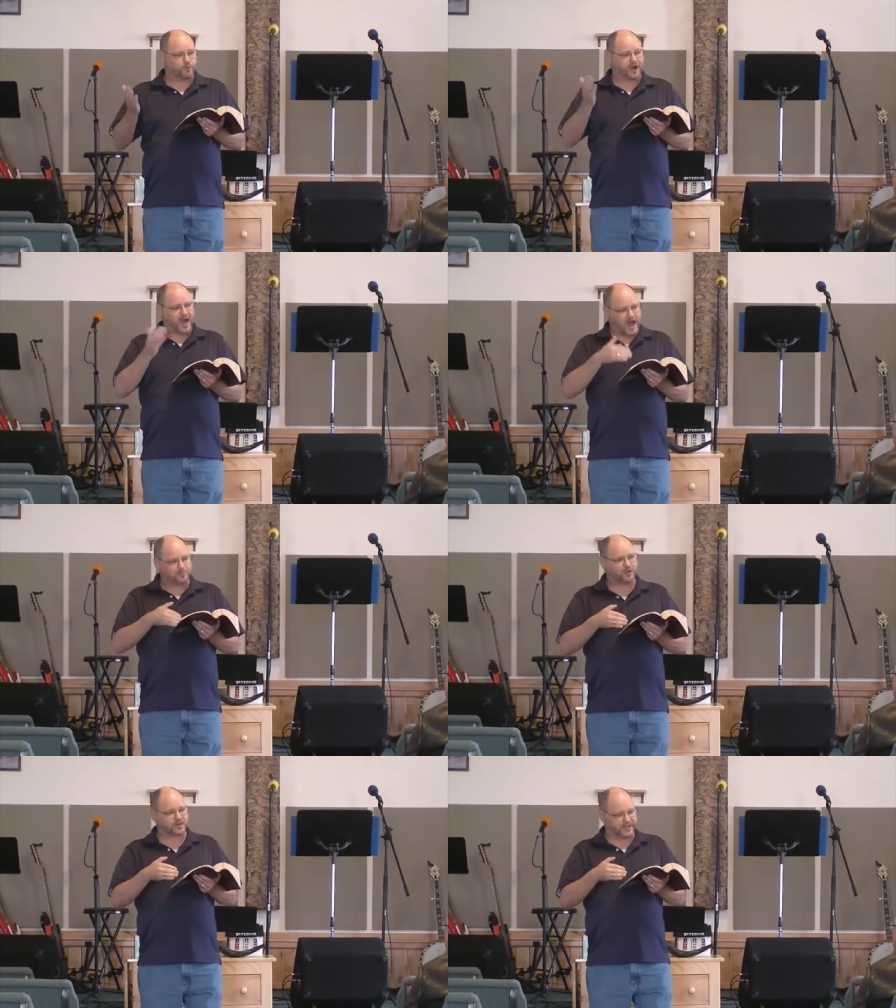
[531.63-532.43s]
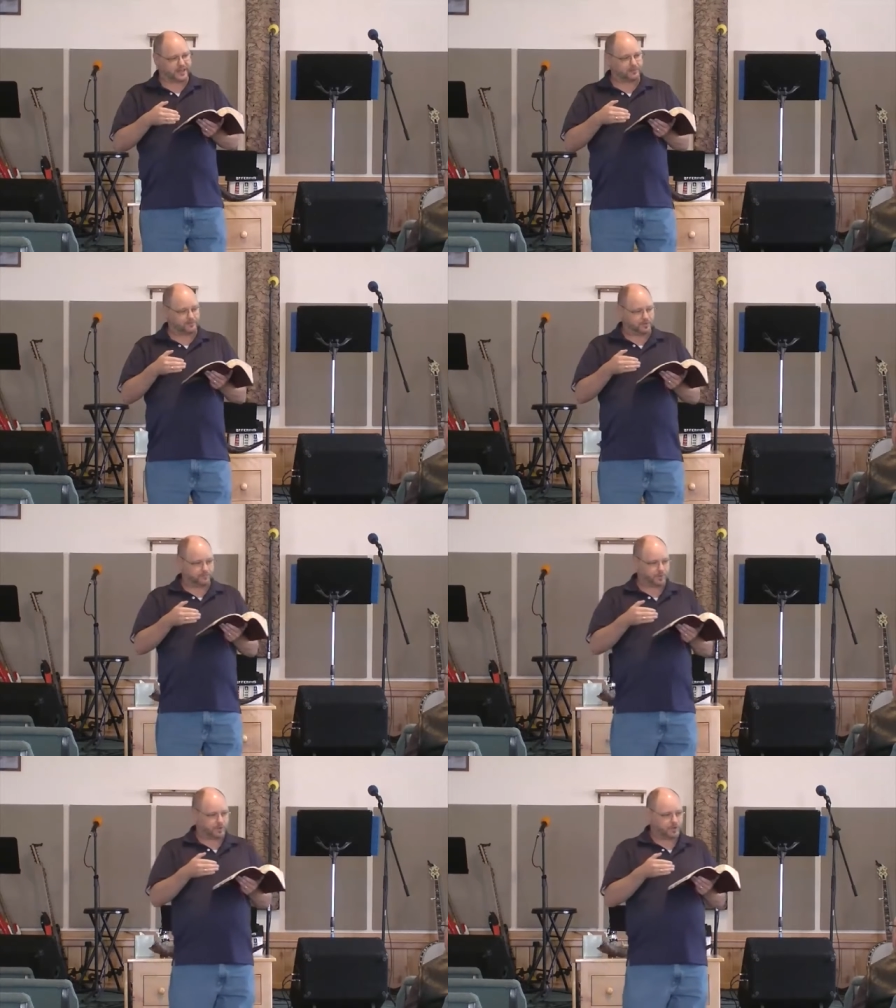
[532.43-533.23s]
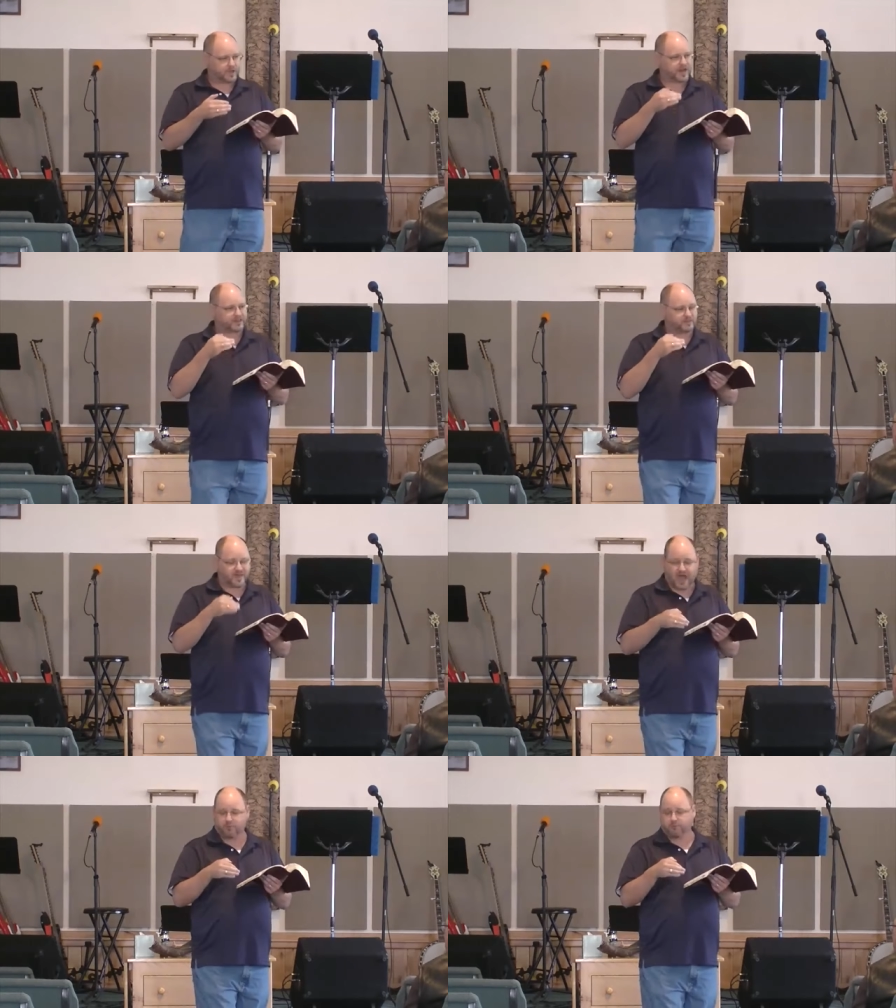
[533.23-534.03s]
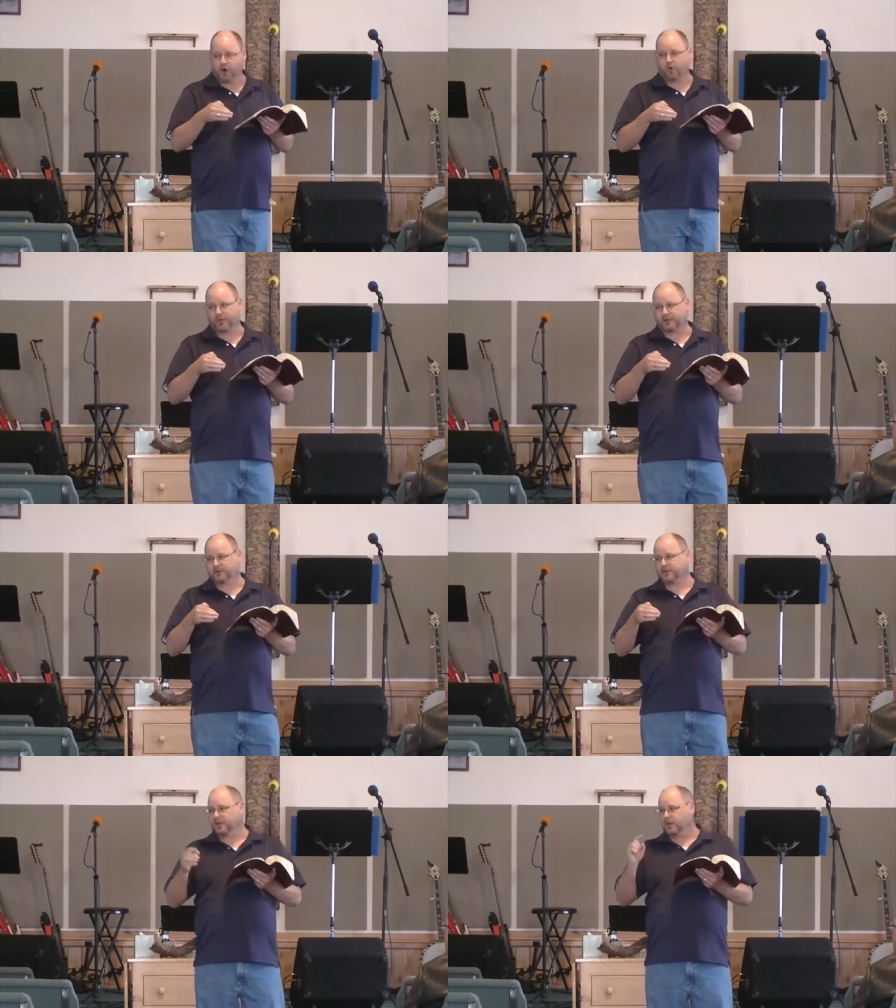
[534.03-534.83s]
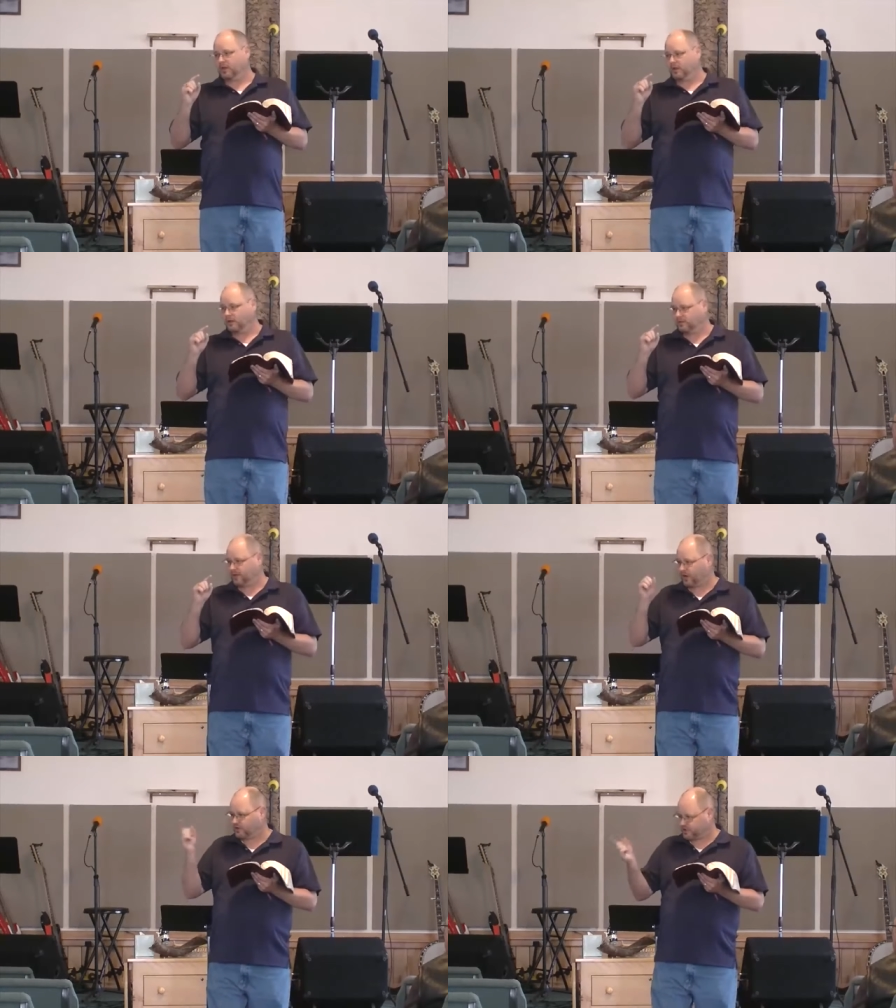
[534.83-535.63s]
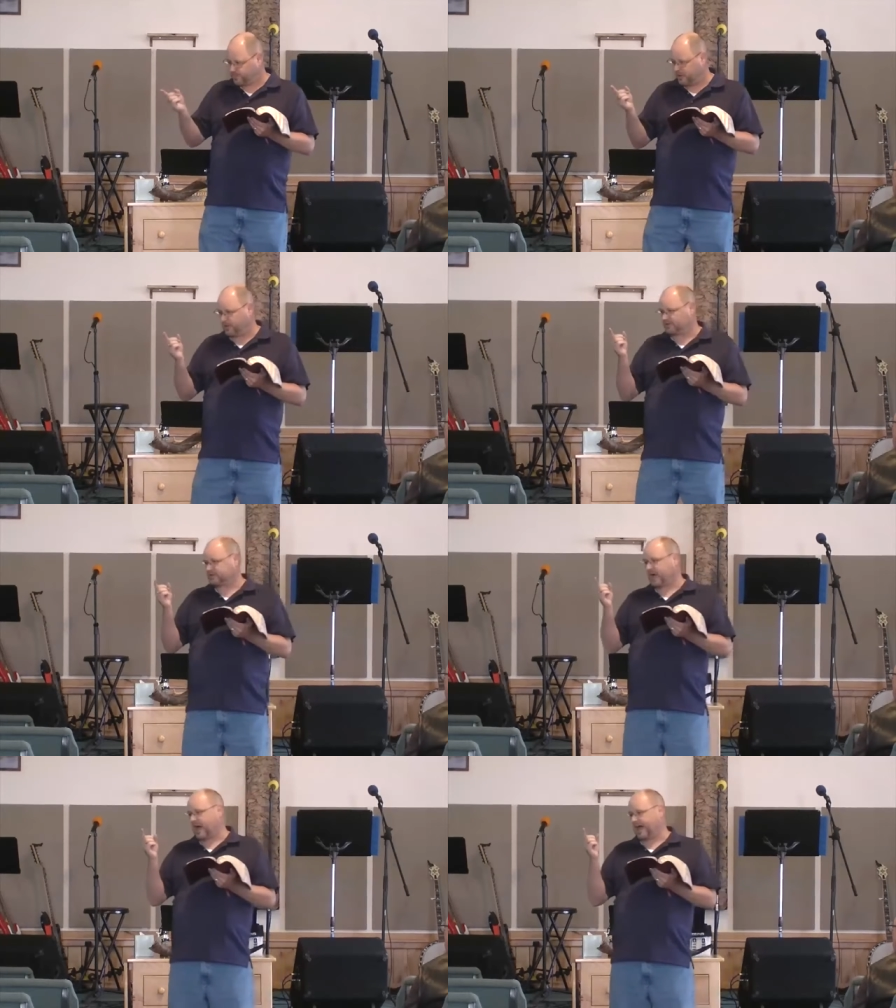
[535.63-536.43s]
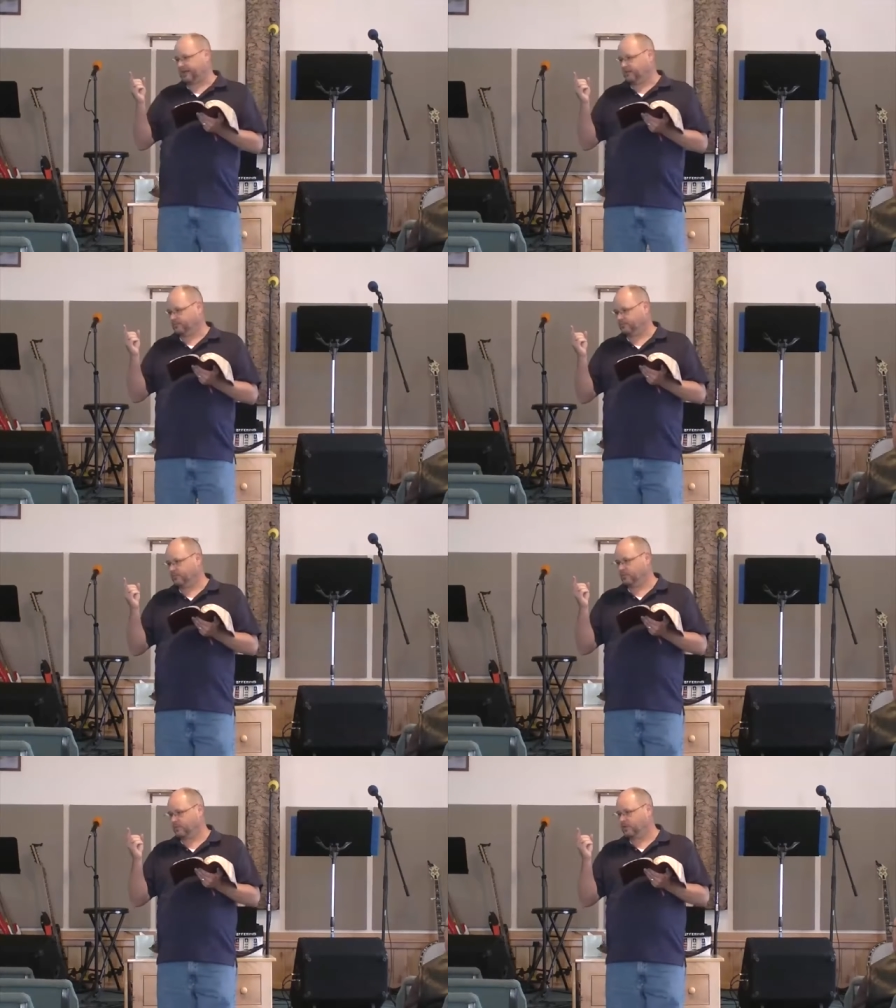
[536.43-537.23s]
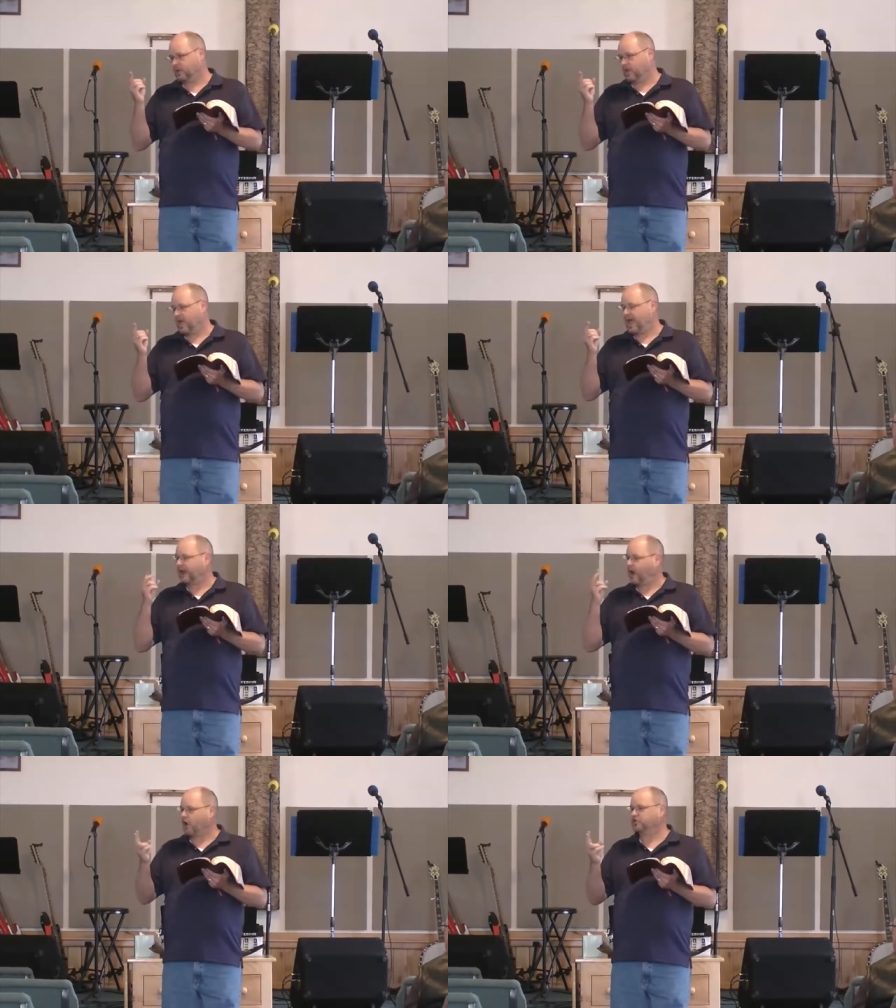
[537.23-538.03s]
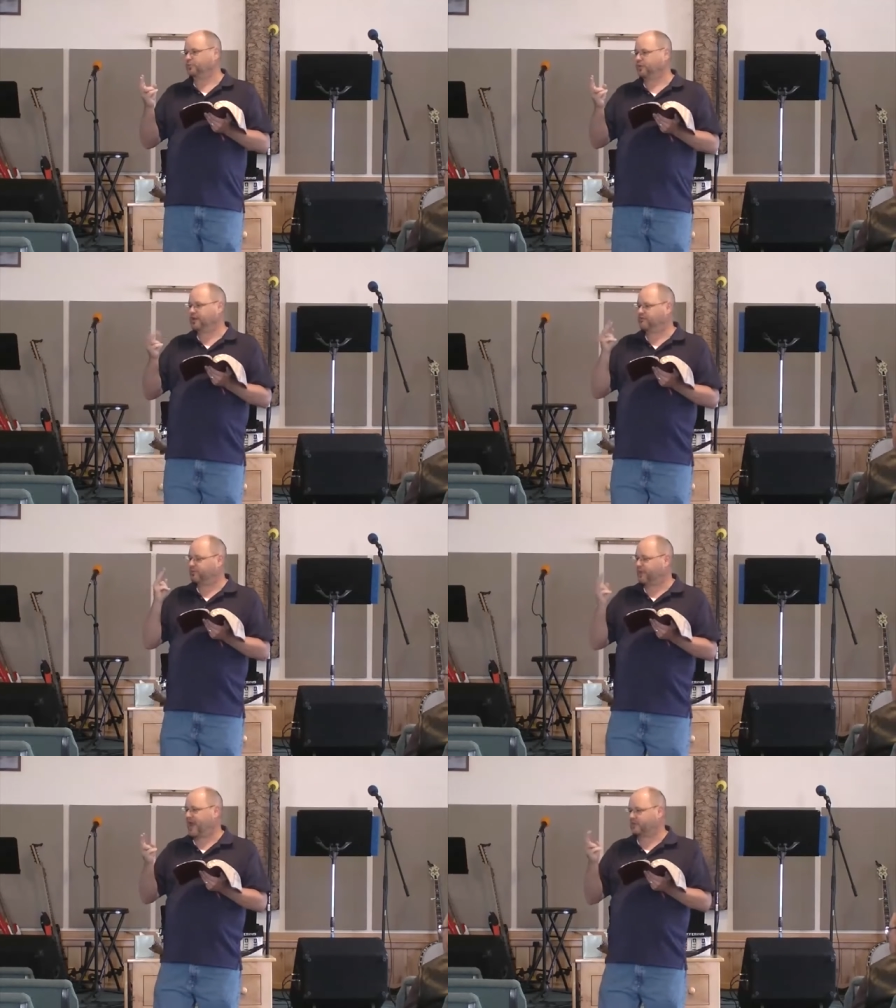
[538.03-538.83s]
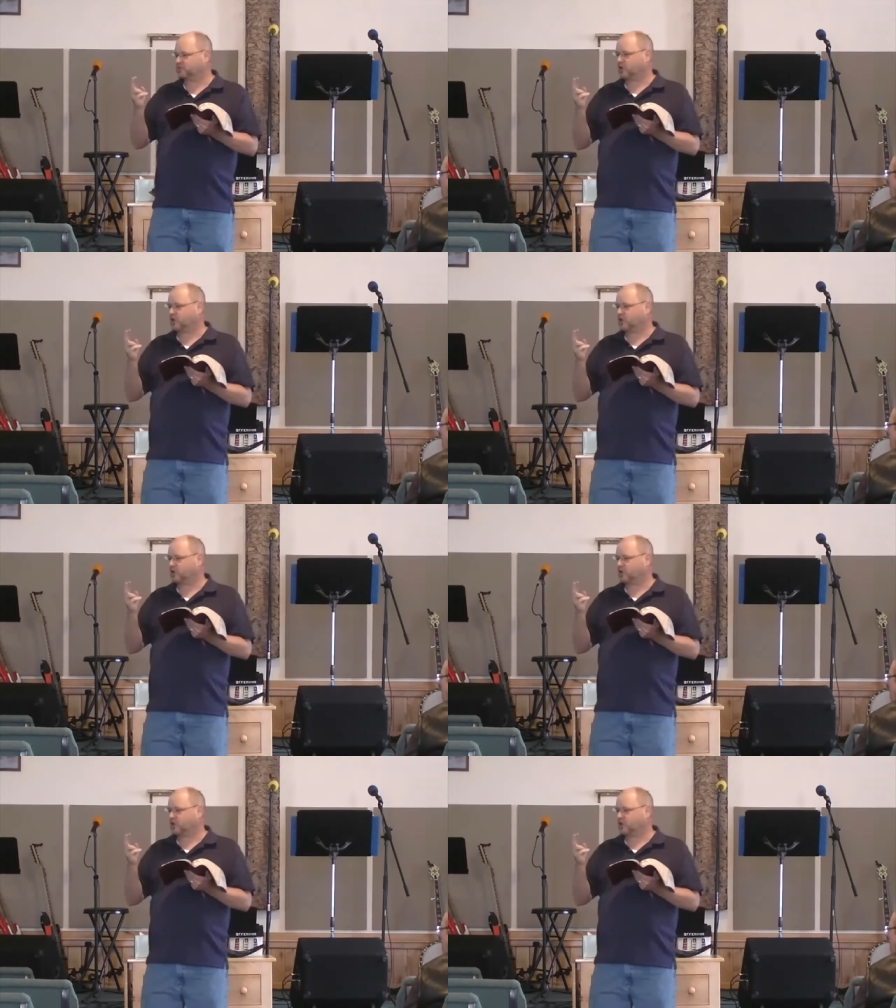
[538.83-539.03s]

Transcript: But I believe that in that moment, their spirits died. And I also believe the path